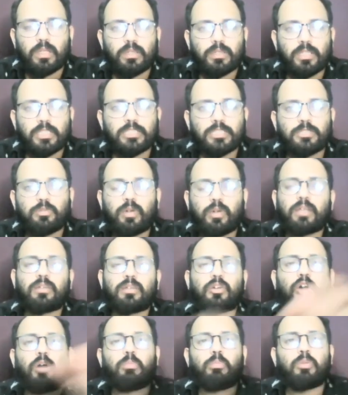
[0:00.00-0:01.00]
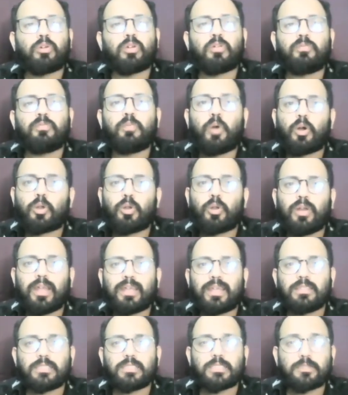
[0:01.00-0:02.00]
There is one compound of boron
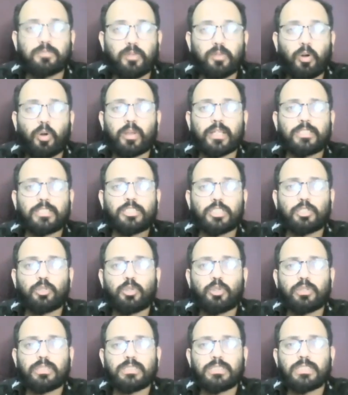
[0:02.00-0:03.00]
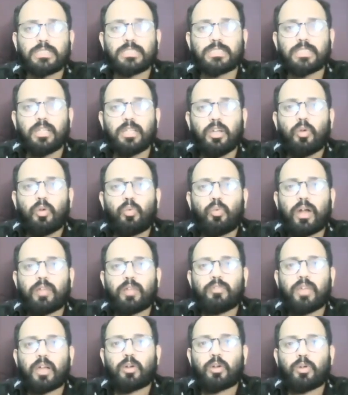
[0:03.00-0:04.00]
like this, 4H2O. This is what
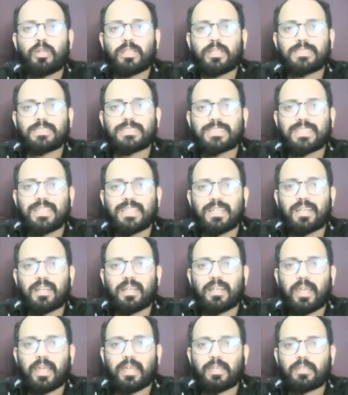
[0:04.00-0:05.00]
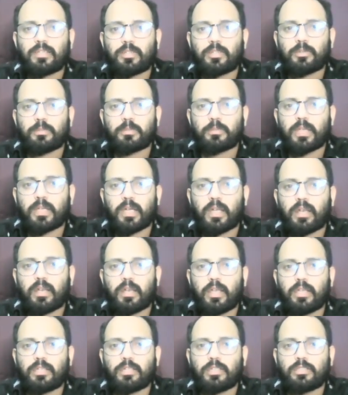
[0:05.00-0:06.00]
we are calling as kernite.
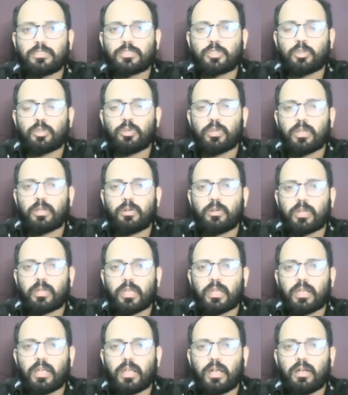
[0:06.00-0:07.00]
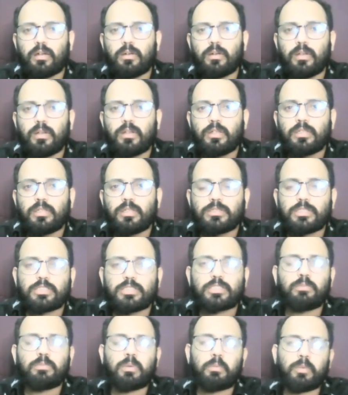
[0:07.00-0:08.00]
Kernite nu solluva. Okay ngla.
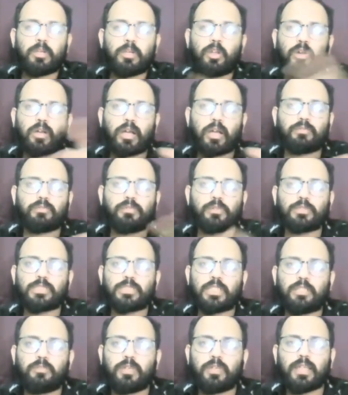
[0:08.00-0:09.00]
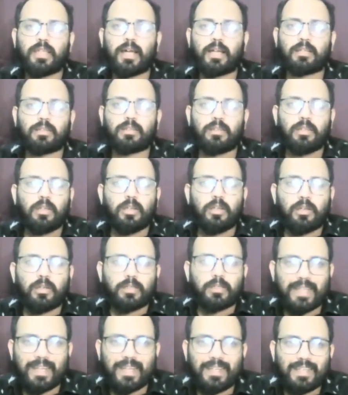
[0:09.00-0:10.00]
Just remember, don't confuse it with that.
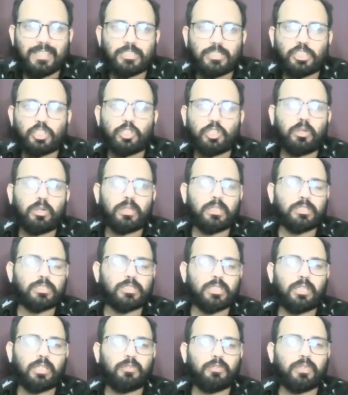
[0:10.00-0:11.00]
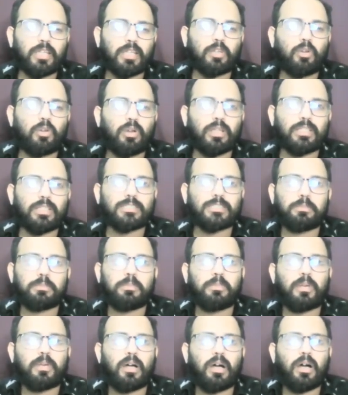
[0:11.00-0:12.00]
10H2O vanduchina, we can call it as
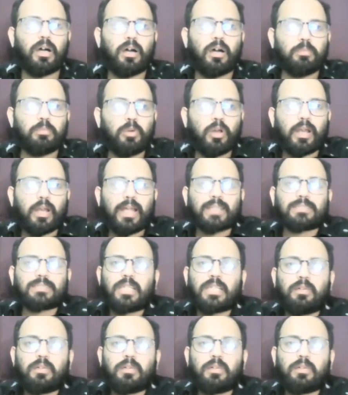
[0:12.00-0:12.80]
borax.